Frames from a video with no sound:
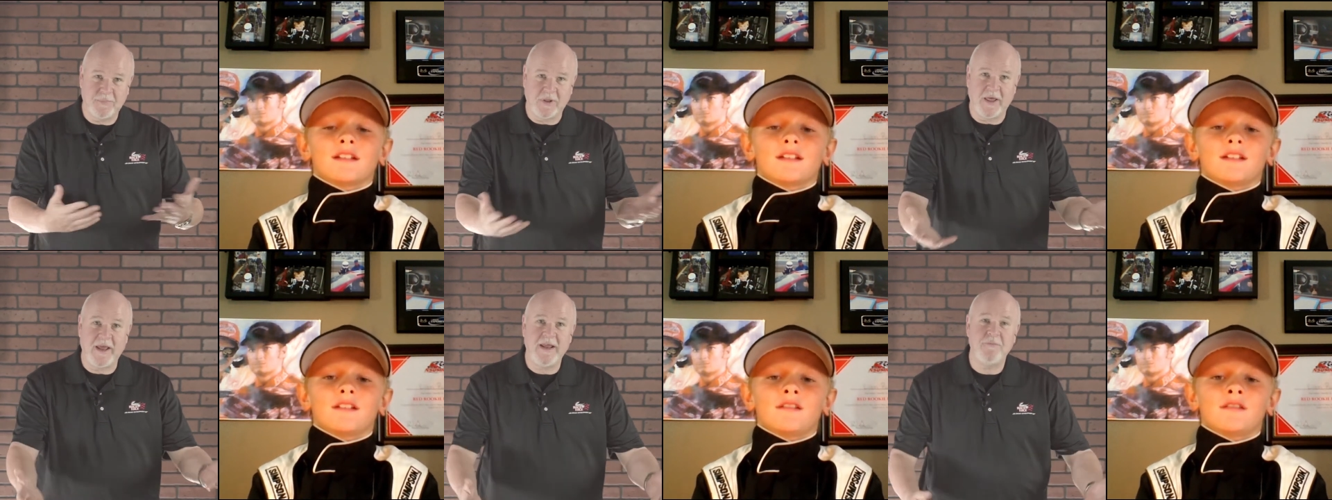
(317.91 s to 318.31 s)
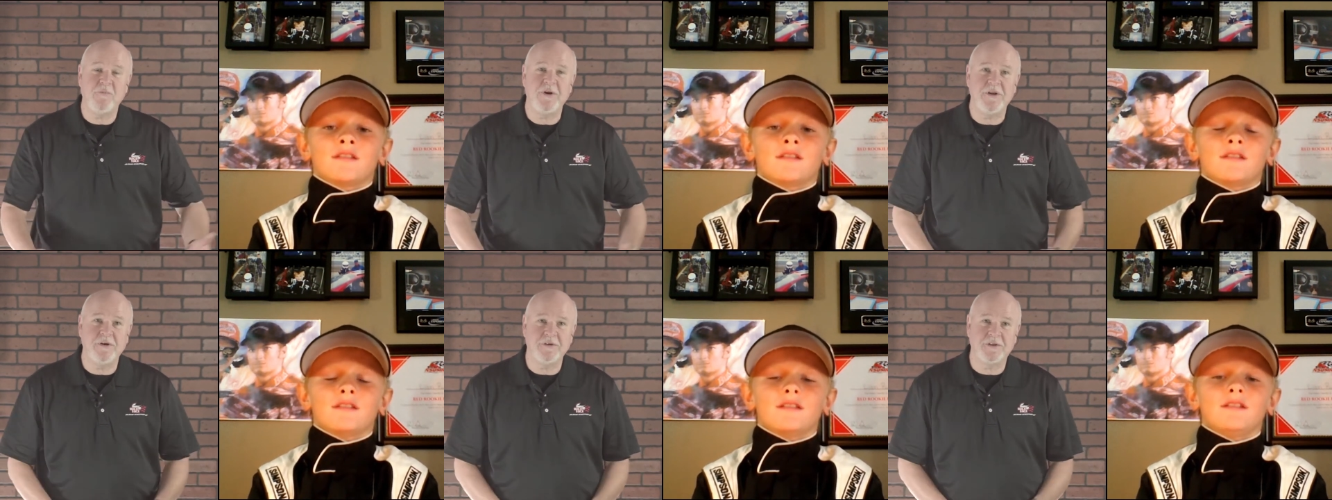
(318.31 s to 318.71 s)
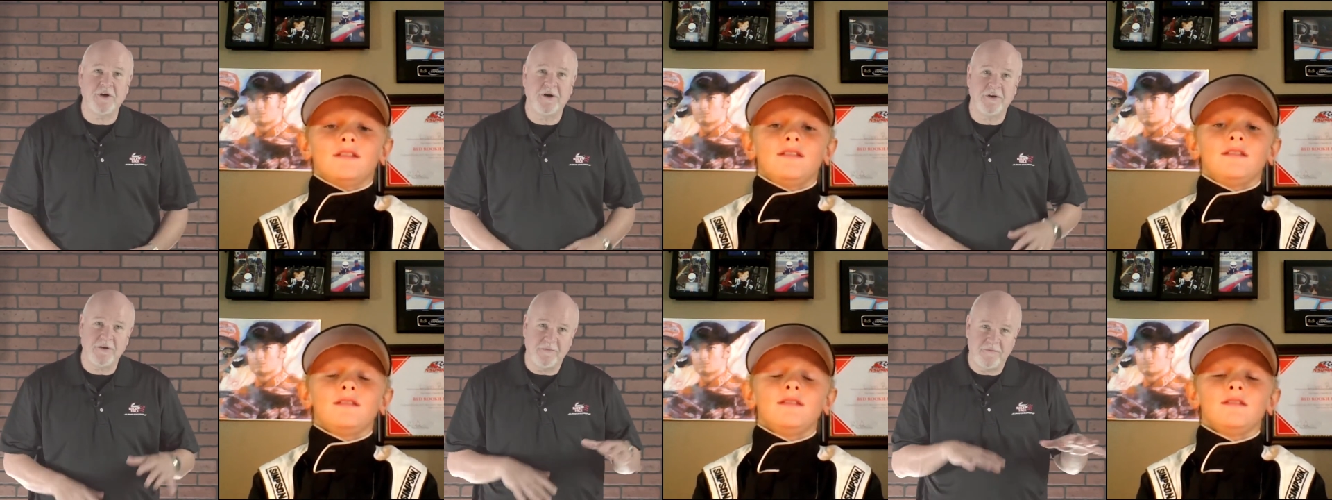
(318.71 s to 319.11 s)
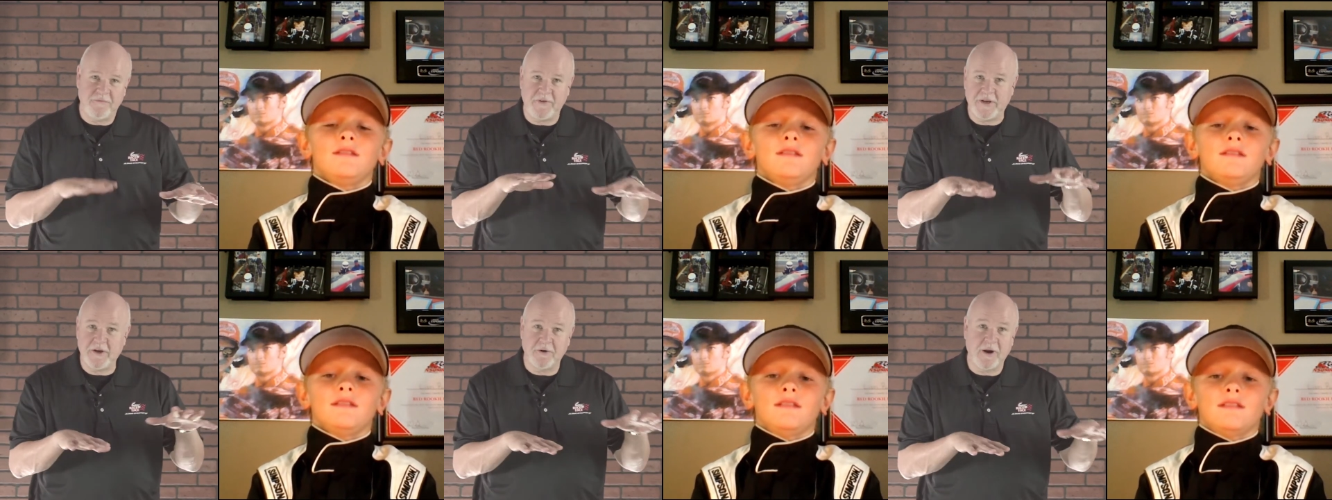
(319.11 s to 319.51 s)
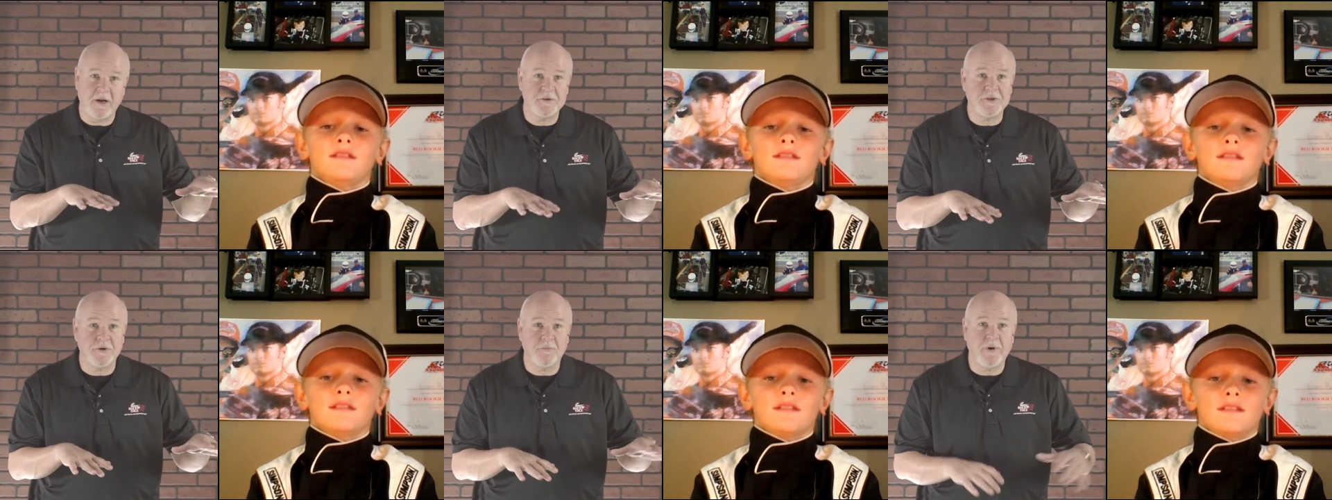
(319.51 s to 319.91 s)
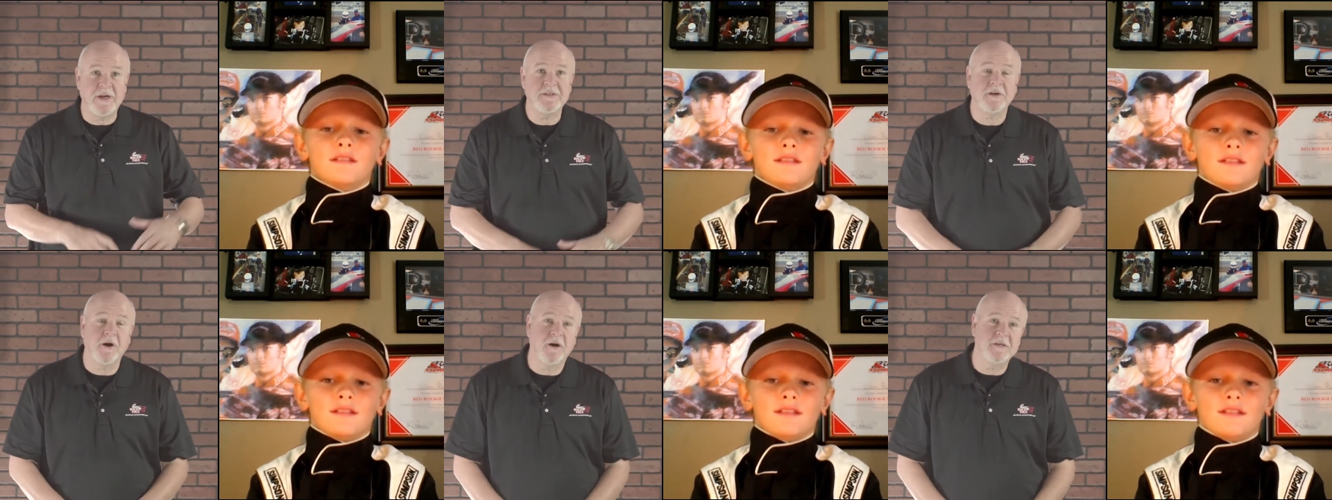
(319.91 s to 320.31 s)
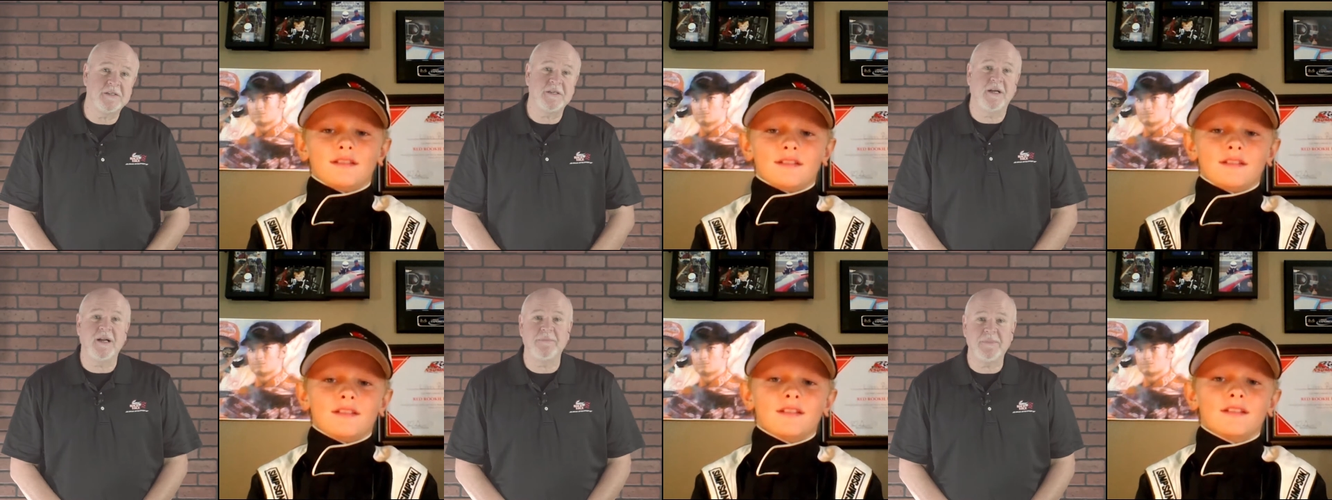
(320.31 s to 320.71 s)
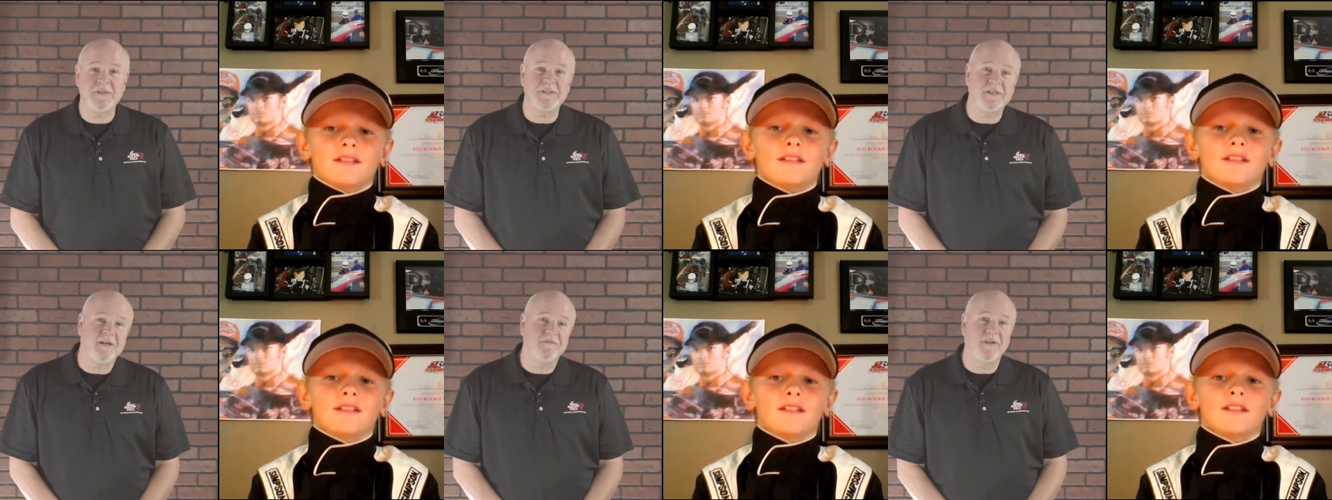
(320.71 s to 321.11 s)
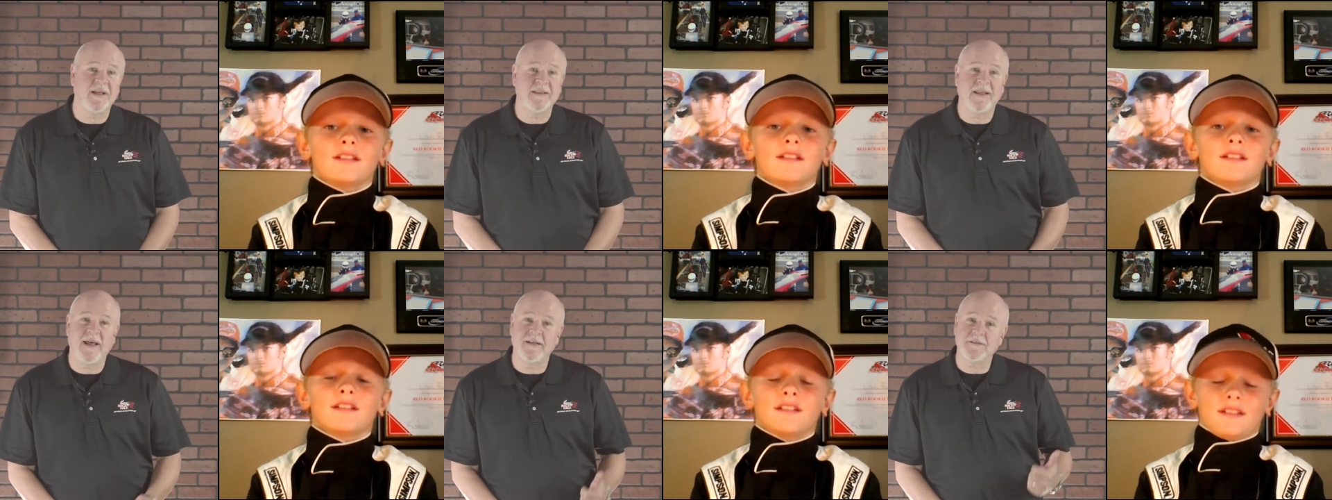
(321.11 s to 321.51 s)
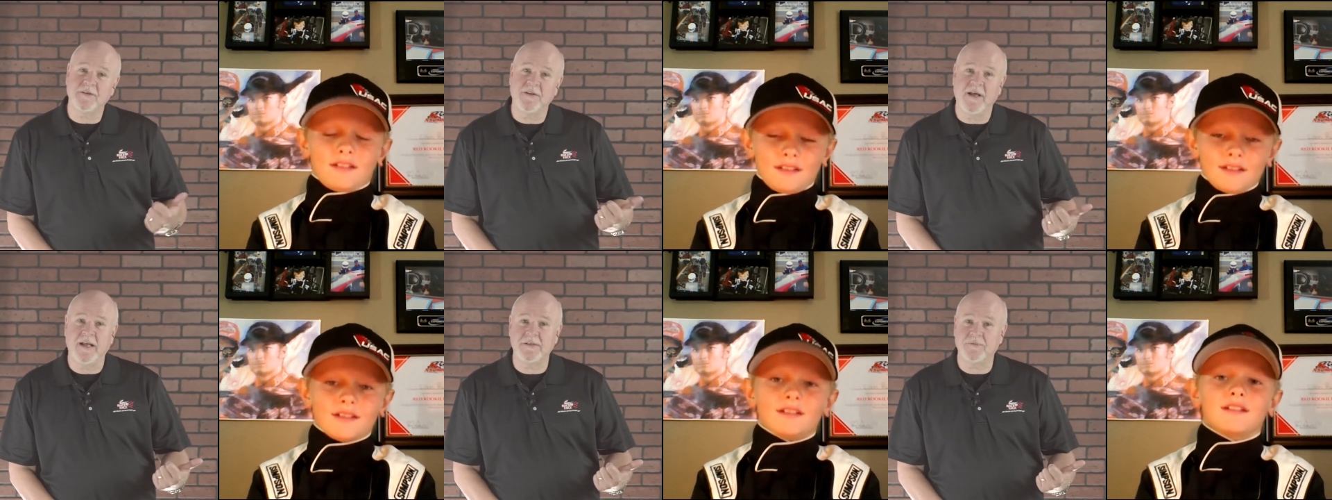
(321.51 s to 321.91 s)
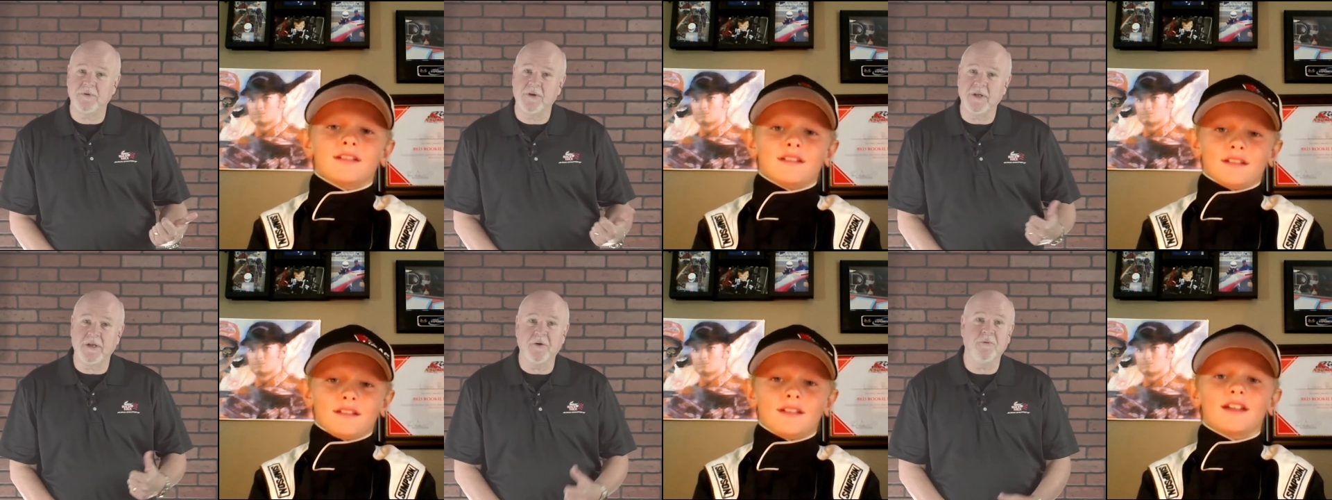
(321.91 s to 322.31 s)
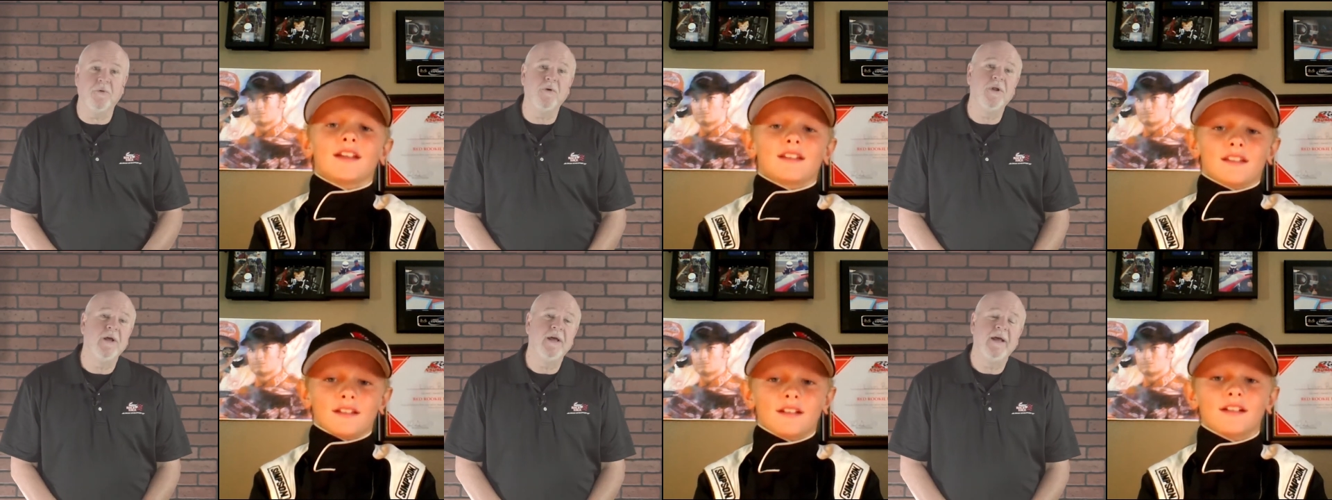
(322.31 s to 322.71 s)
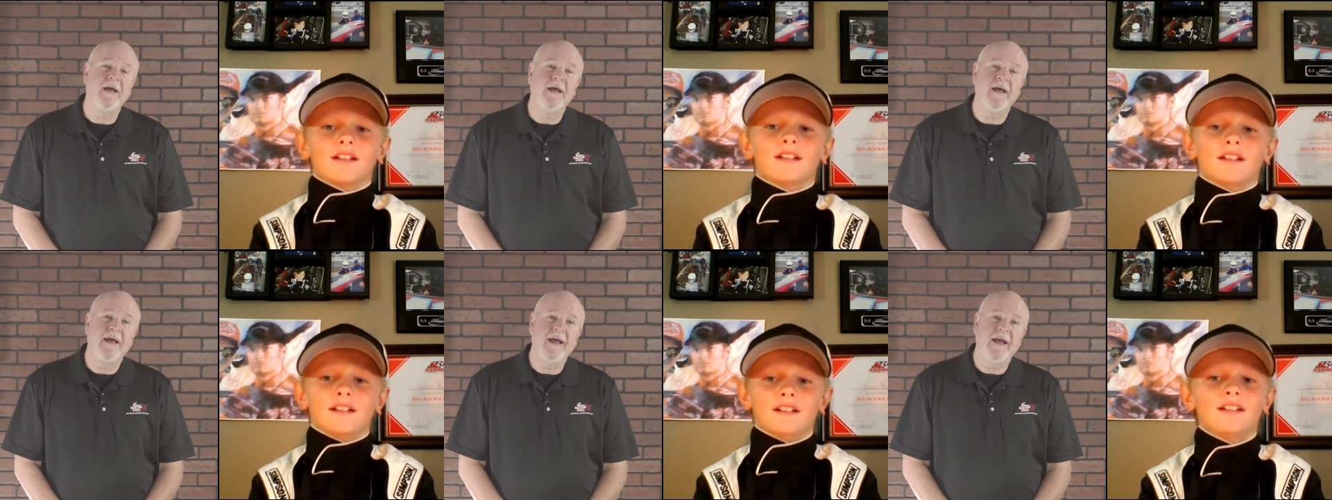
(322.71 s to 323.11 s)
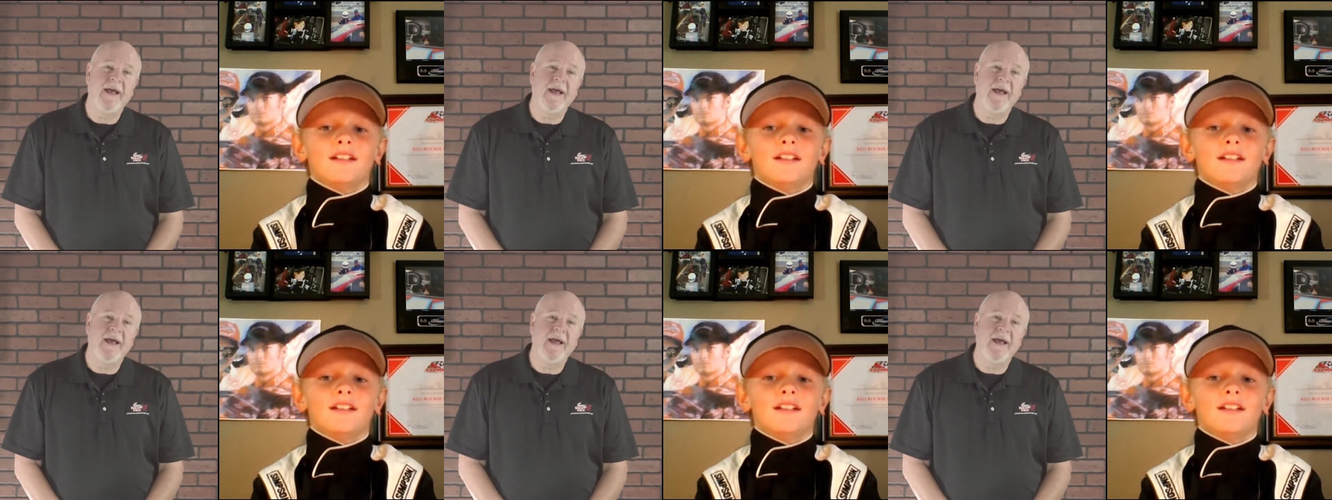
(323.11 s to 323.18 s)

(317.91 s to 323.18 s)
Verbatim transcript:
Speaker 1: play when you're starting to figure out your race car setup and stuff like that. So that's really cool. Yes, sir.